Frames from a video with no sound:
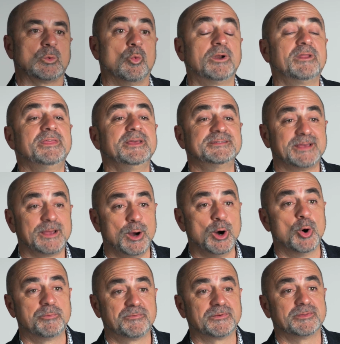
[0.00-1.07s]
One of the things I
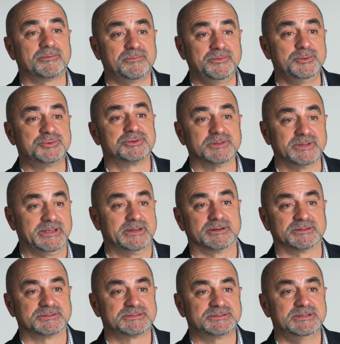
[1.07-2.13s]
hope for the future
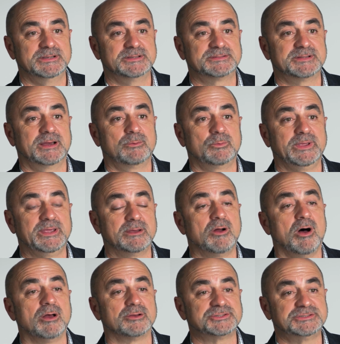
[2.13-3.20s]
leaders is that we can
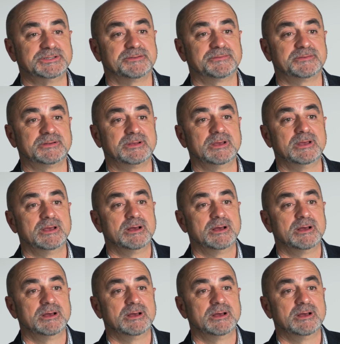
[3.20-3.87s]
all shift